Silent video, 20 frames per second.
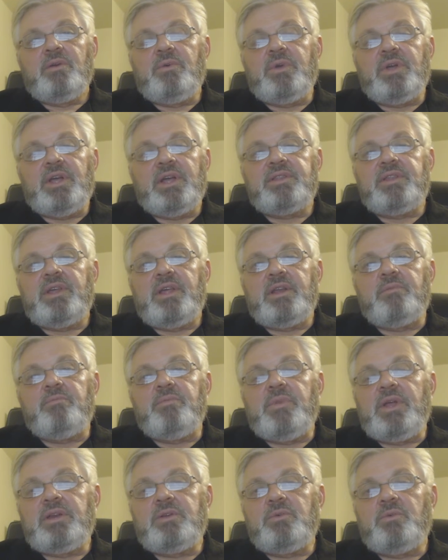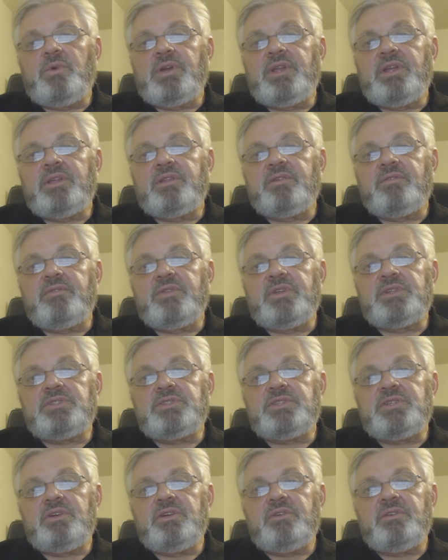We got that in May 20th of
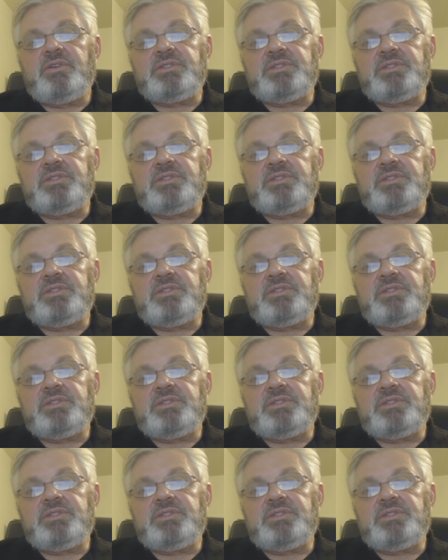this year,